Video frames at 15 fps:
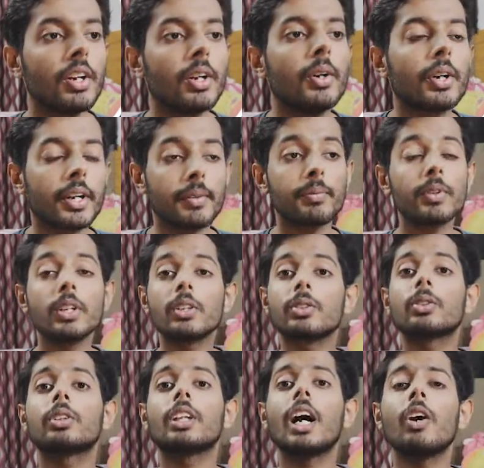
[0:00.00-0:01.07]
Okay,
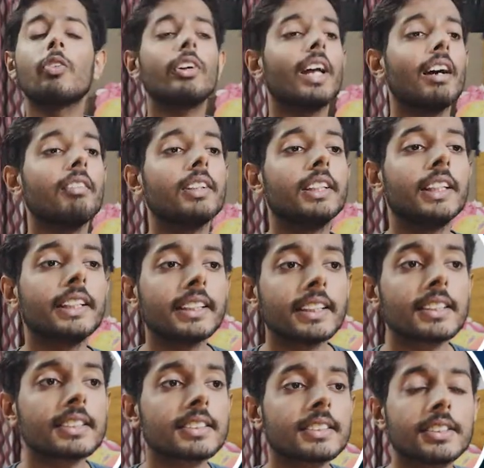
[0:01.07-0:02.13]
so now we have a
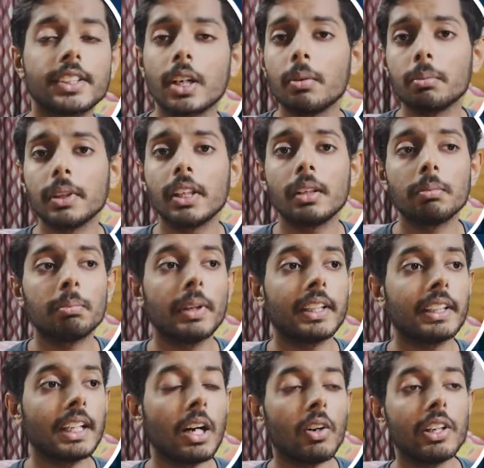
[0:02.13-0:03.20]
Linux terminal, but
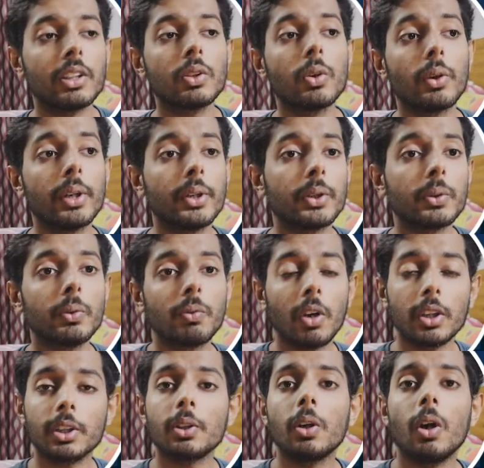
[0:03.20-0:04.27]
now I'll go into
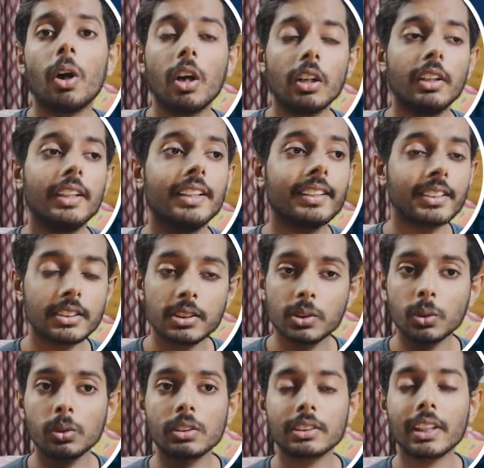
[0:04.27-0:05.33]
what all Linux
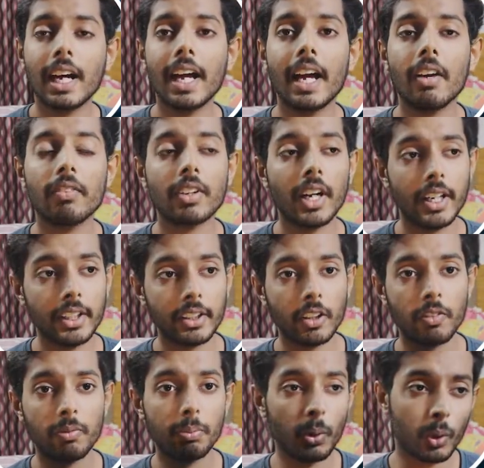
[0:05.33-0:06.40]
tools I have kind
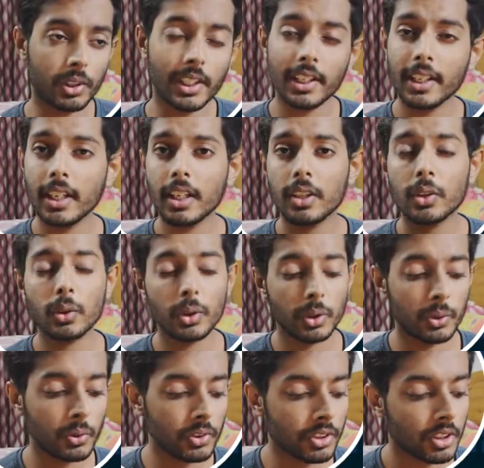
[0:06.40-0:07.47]
of ported here to
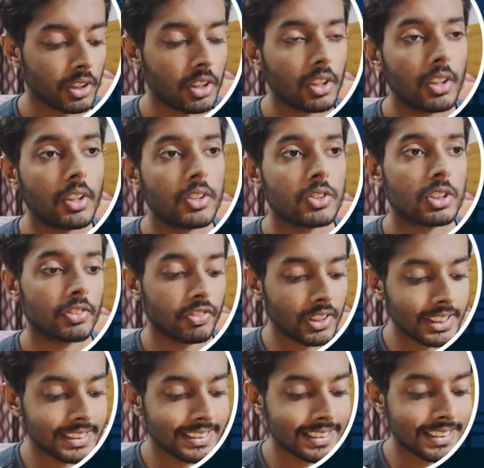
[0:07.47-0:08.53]
use. The
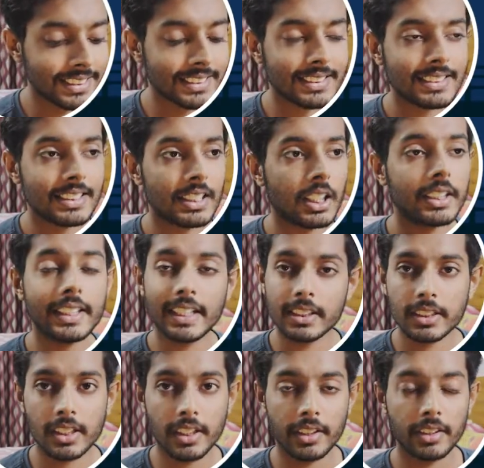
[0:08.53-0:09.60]
first is a text
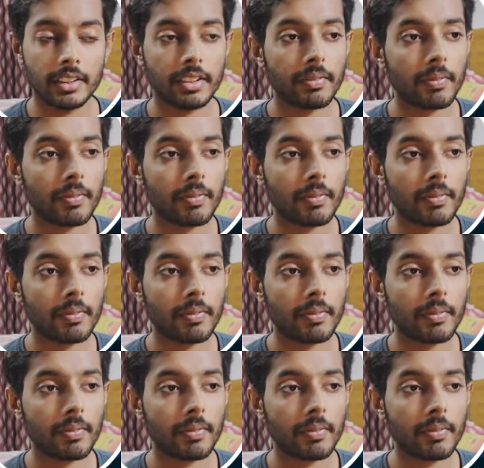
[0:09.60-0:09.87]
editor.